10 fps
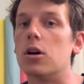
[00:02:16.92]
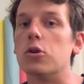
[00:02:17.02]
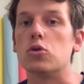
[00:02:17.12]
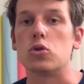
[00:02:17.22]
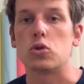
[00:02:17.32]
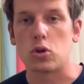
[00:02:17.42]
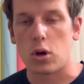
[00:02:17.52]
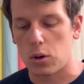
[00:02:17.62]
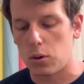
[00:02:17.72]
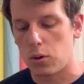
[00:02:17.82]

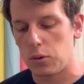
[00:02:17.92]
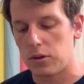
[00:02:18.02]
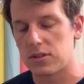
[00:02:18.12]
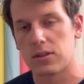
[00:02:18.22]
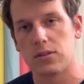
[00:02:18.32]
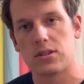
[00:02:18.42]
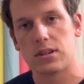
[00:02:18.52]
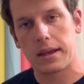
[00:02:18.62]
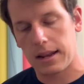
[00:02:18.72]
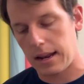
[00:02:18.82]
So the
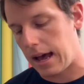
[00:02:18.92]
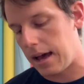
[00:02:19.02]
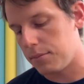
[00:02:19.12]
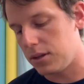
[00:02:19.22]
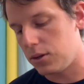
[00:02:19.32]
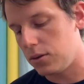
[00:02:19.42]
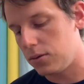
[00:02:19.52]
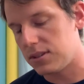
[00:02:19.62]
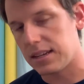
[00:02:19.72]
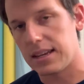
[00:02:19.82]
solution I'm
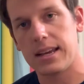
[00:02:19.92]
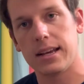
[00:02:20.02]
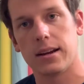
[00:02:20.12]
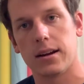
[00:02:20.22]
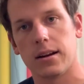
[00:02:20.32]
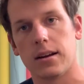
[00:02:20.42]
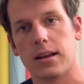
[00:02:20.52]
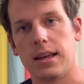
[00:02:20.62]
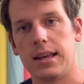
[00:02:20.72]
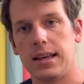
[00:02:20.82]
using
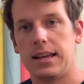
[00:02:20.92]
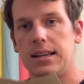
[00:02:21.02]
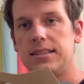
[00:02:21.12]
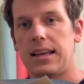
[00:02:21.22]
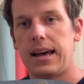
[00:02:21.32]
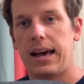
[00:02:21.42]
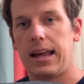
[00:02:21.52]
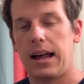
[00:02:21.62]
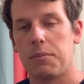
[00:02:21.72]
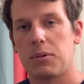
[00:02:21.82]
here is
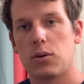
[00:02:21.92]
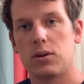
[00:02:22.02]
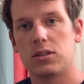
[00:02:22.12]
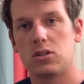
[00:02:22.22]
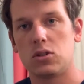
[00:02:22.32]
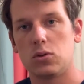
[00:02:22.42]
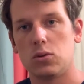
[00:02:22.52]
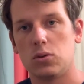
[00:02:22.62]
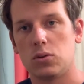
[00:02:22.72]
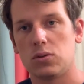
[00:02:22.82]
that I'm going
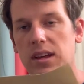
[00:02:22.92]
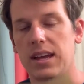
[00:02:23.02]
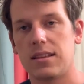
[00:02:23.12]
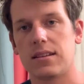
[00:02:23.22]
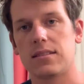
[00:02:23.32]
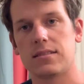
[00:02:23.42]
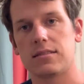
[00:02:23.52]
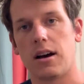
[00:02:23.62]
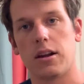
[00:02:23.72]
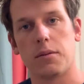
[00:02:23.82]
to lay this
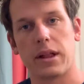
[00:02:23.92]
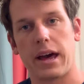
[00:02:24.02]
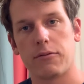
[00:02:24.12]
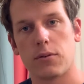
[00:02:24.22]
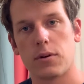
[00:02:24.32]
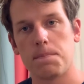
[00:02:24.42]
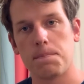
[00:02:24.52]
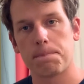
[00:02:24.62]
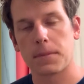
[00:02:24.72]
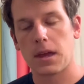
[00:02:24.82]
on a platform,
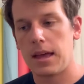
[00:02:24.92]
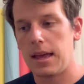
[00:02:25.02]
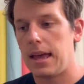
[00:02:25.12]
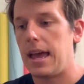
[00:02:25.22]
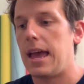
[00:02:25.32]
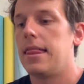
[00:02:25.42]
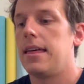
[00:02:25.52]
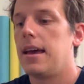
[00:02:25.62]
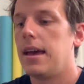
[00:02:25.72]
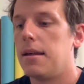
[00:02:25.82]
and
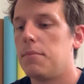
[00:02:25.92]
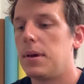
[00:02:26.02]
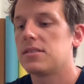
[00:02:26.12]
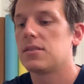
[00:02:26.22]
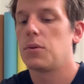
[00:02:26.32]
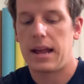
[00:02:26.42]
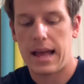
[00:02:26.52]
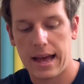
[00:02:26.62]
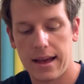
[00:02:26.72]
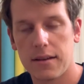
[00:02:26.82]
then basically what I
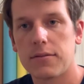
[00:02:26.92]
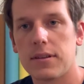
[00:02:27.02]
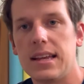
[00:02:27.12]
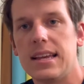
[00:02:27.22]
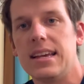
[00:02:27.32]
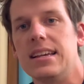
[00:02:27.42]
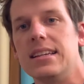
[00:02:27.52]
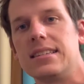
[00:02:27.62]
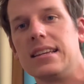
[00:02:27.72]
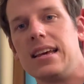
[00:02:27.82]
have
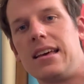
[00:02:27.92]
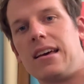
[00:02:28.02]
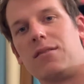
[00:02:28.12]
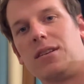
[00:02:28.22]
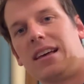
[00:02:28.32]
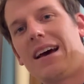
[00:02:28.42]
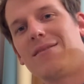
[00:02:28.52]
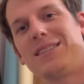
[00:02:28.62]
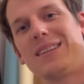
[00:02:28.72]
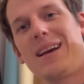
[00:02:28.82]
is a really
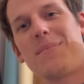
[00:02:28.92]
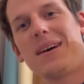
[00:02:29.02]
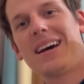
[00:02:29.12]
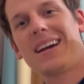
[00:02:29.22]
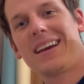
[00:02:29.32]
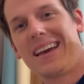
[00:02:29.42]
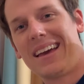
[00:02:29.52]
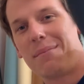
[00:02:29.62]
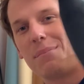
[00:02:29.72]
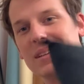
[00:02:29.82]
heavy sandbag,
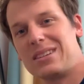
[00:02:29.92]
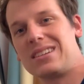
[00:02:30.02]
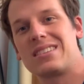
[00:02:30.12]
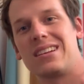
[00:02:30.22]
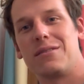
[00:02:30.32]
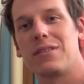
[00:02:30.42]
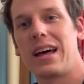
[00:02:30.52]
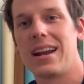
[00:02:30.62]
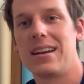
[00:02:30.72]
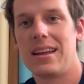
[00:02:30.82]
and I'm basically just going to
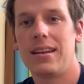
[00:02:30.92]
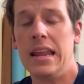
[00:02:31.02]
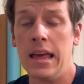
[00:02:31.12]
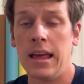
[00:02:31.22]
flatten it.